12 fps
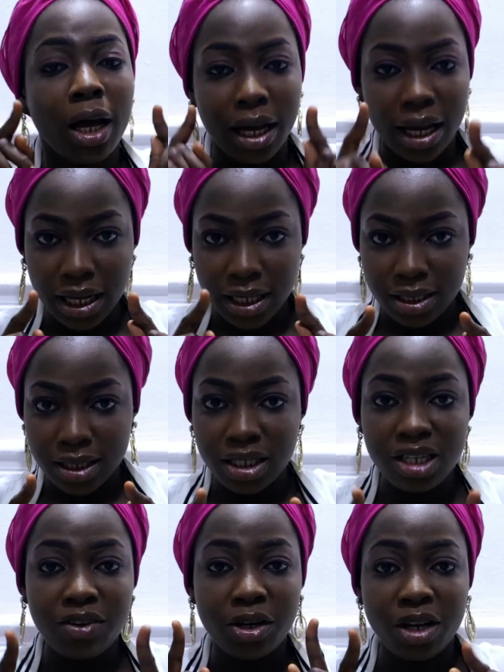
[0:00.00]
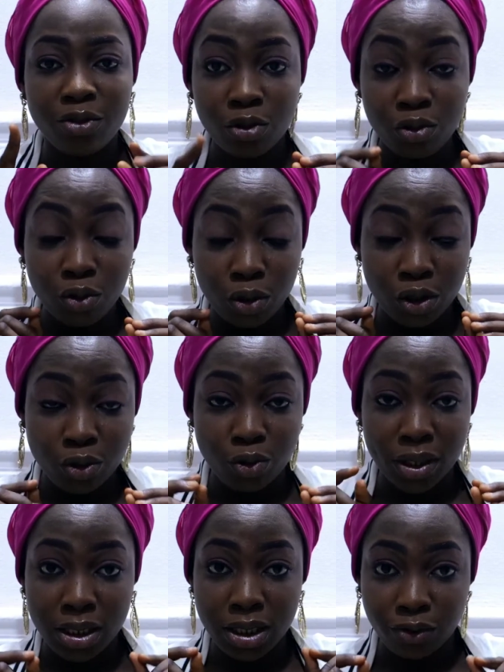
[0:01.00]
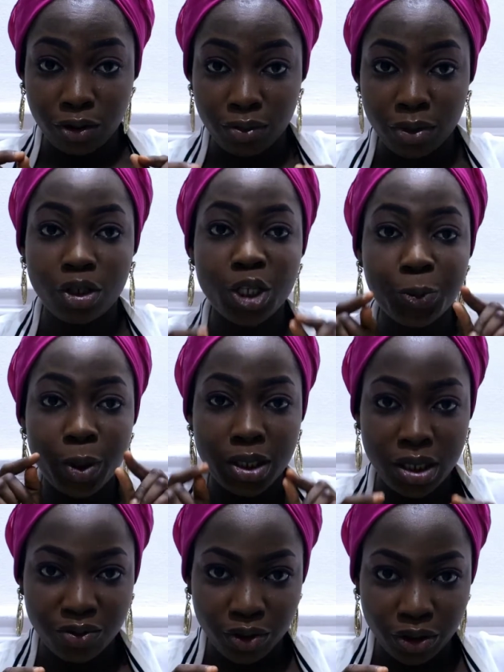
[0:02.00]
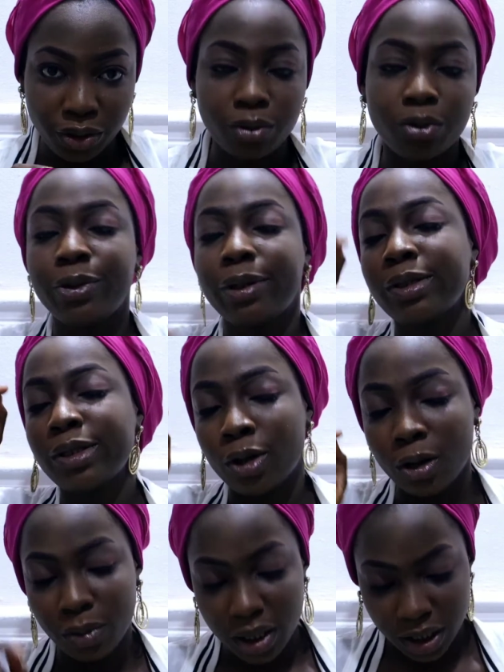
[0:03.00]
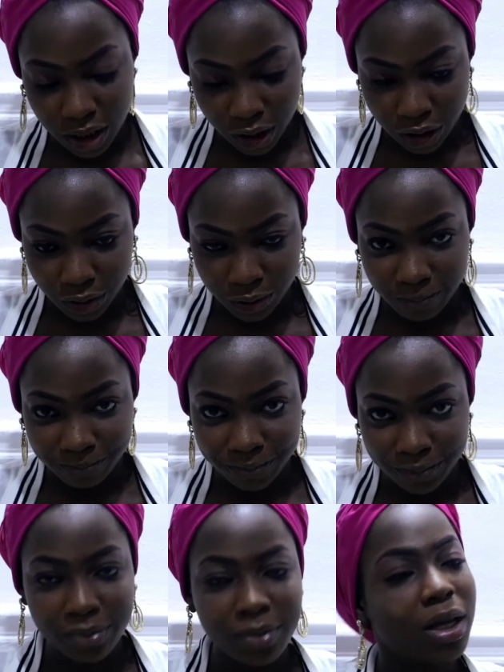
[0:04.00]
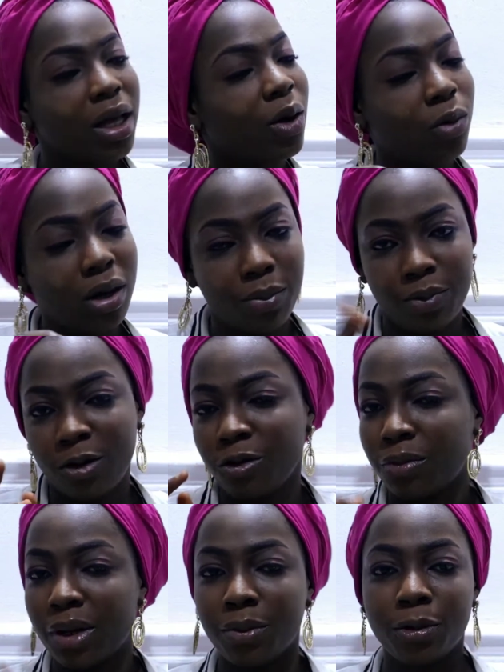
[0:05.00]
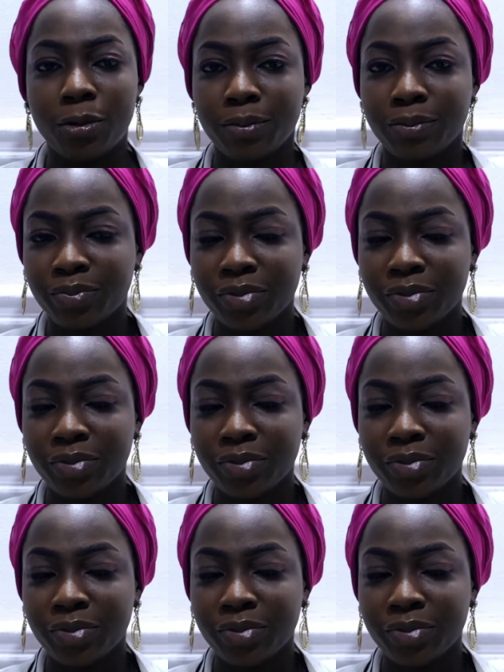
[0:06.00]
guys. If you're not even going to do anything for me, just pause this video, go to the comment section. I'm going to pray for my mom.